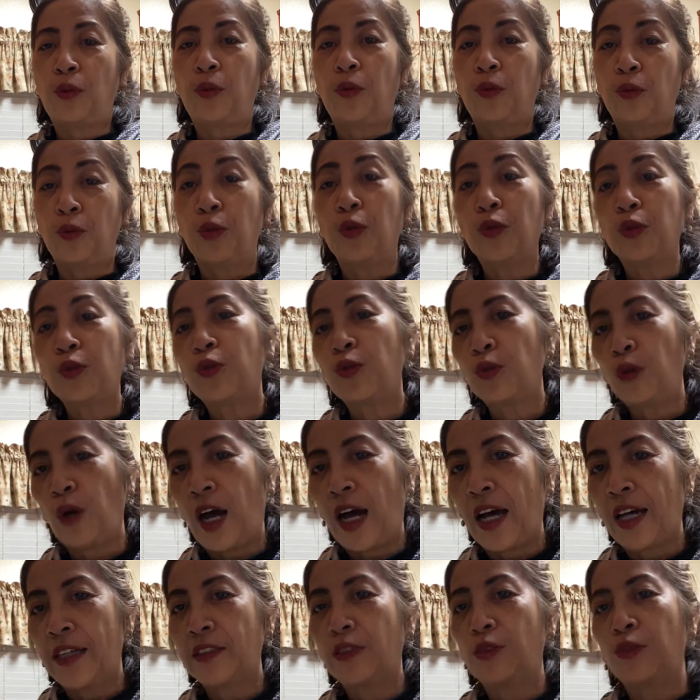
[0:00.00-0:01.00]
good to
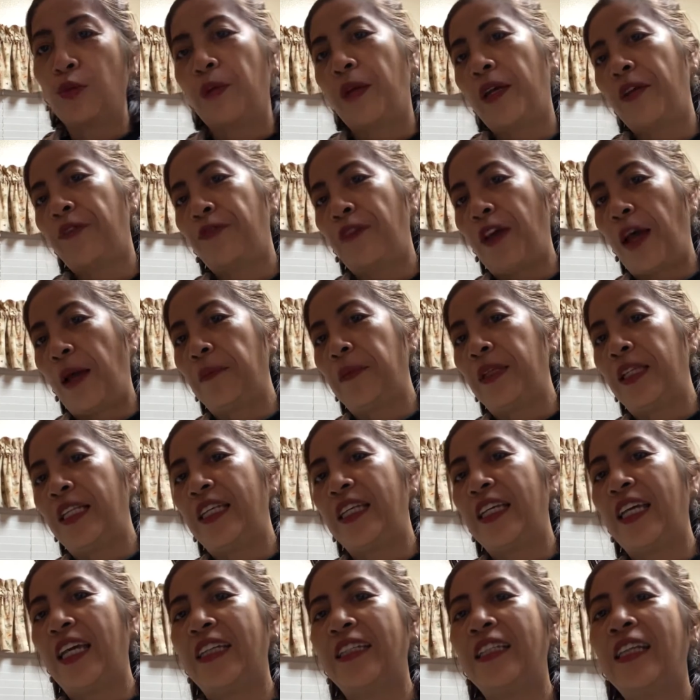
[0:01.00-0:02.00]
us, to my
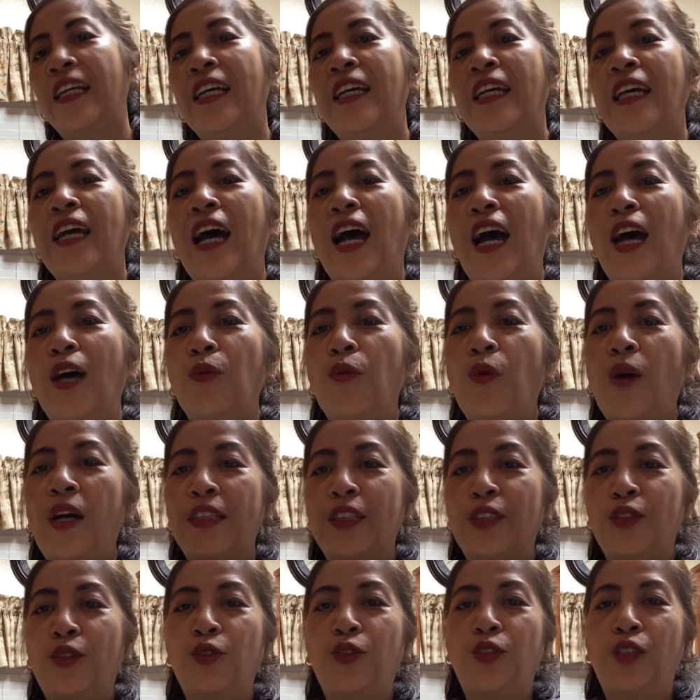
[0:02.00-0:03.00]
family, and I
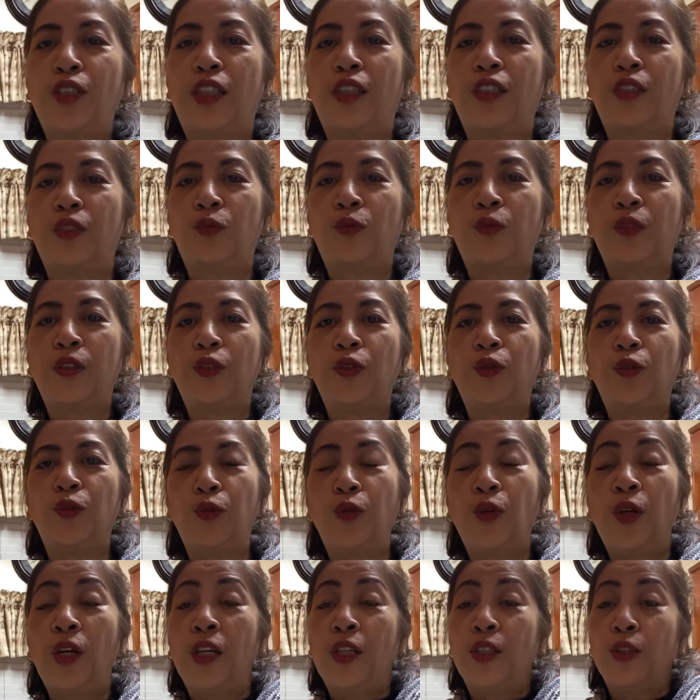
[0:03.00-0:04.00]
wanted to share it with you
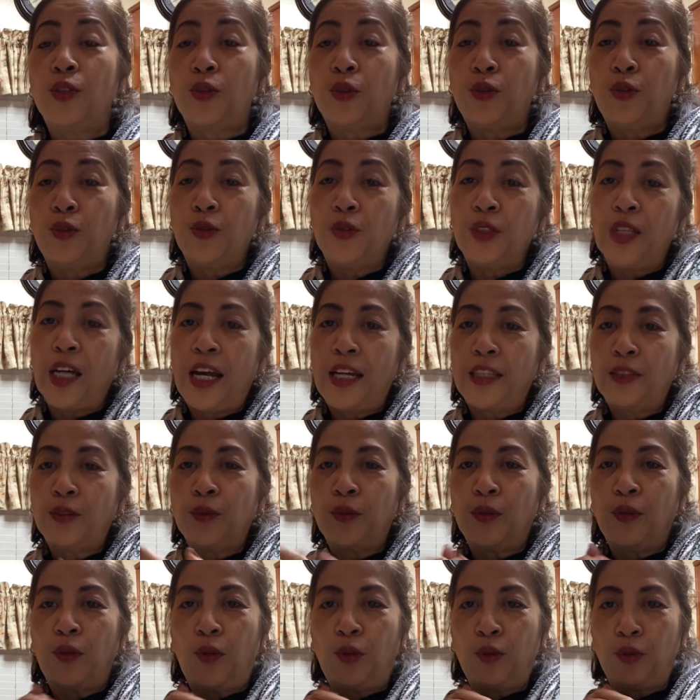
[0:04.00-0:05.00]
so you guys
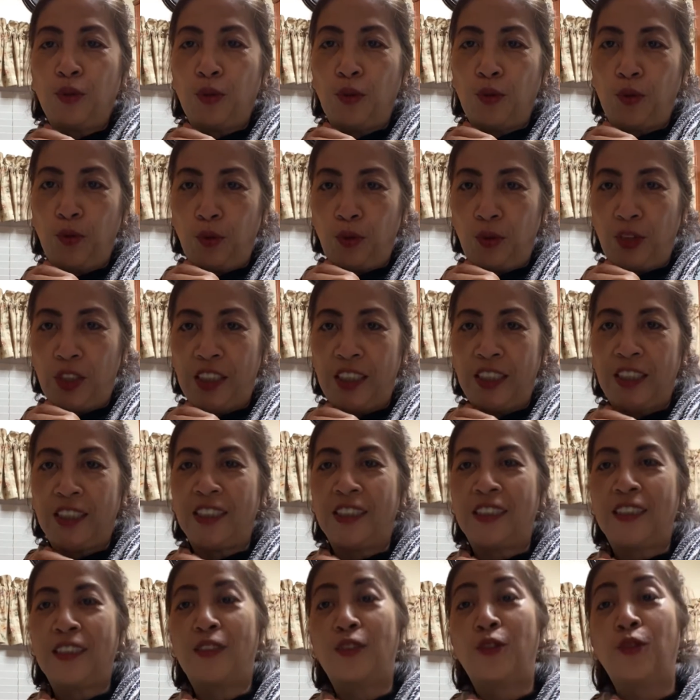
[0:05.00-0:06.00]
will also know
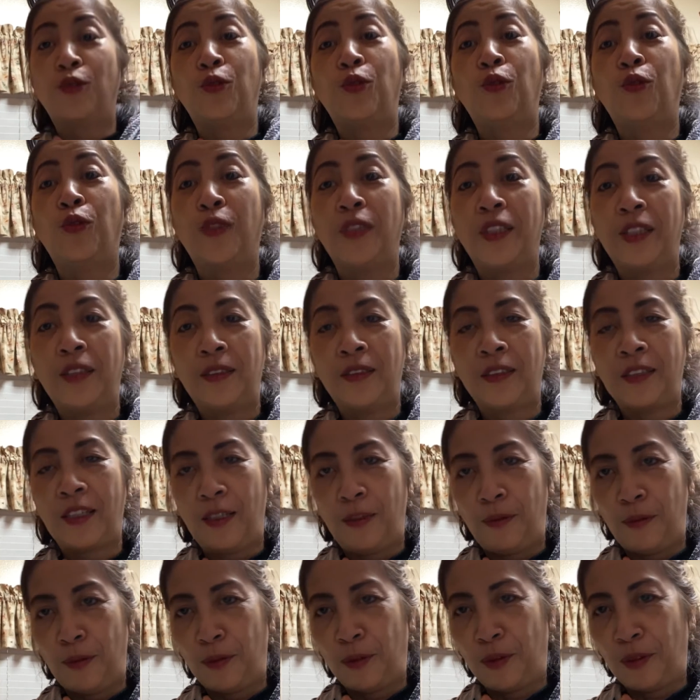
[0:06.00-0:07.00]
Jesus as your Lord and
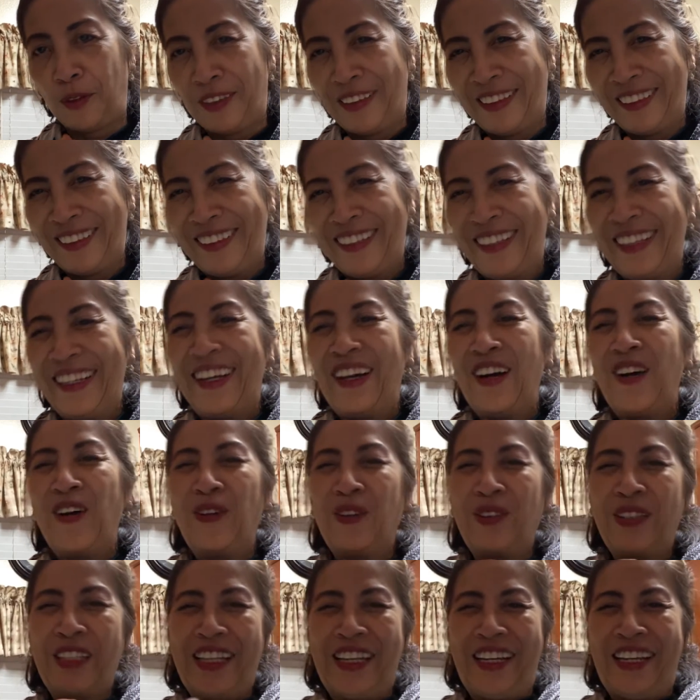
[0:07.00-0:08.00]
Savior.
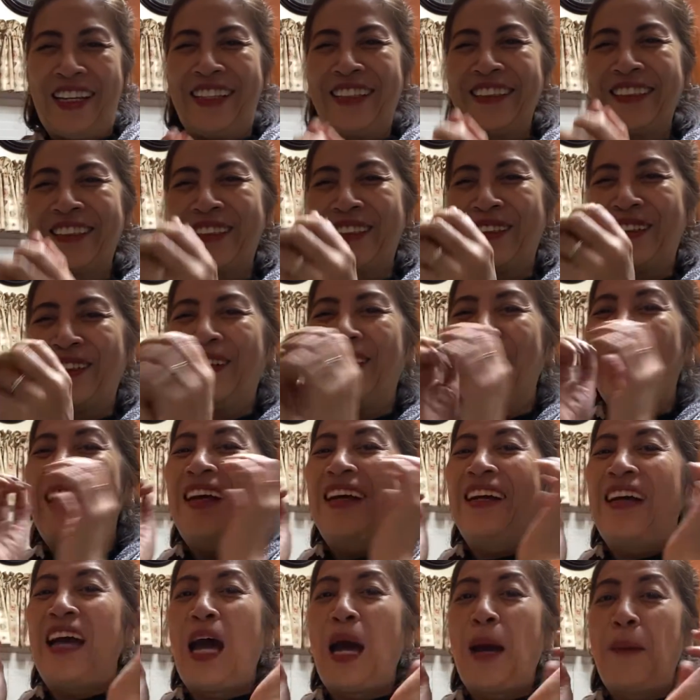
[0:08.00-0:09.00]
Okay, so
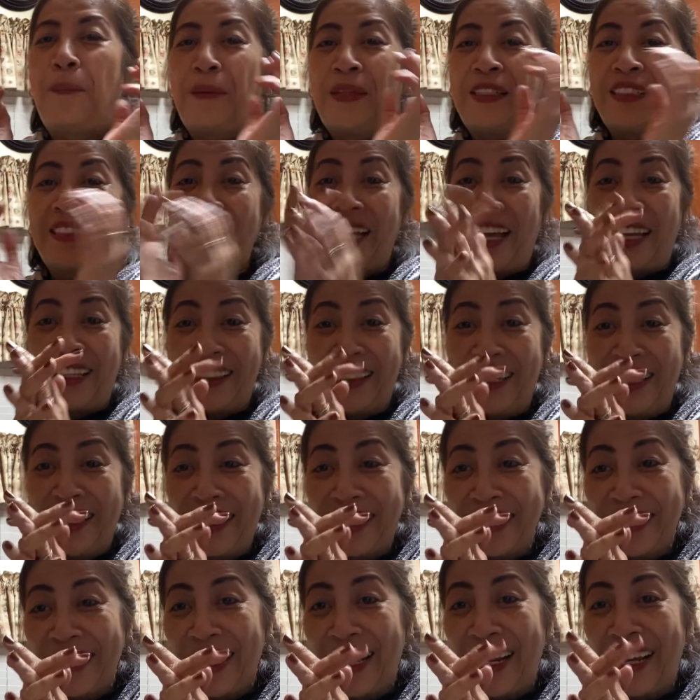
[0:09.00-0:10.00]
happy Sunday
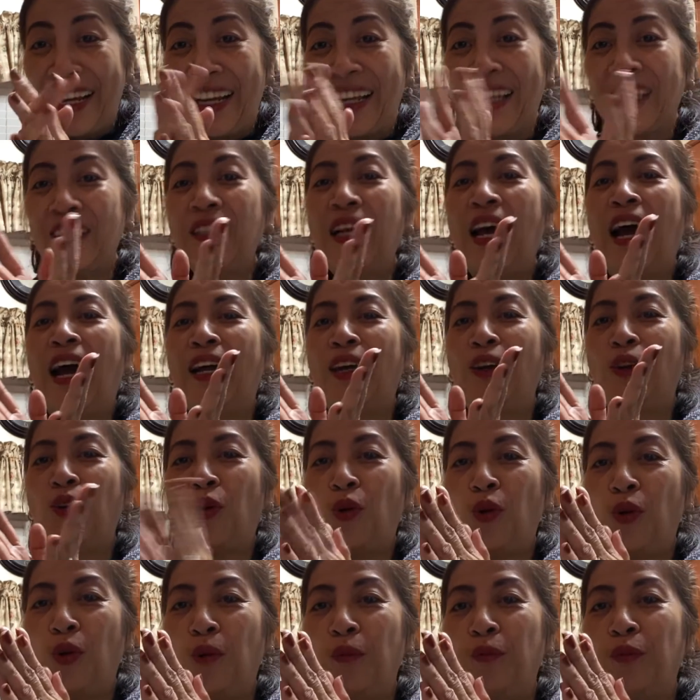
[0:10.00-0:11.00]
again. I
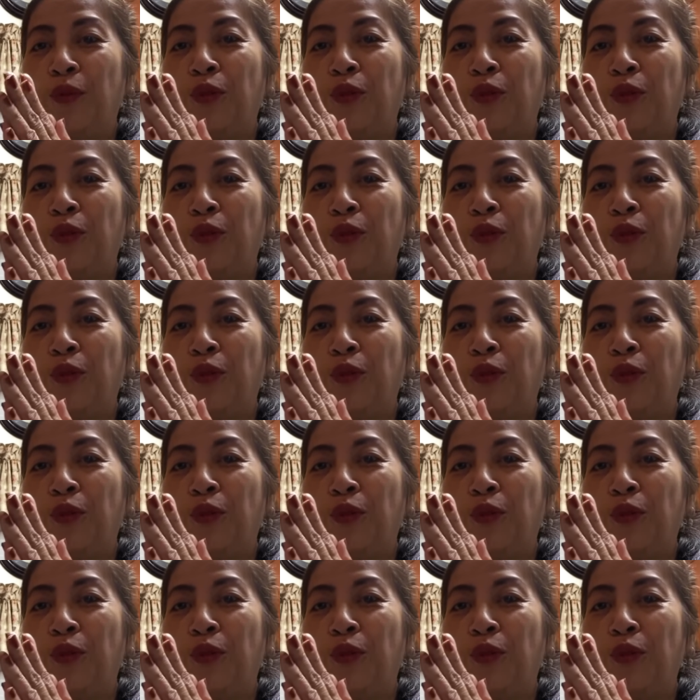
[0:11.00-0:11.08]
hope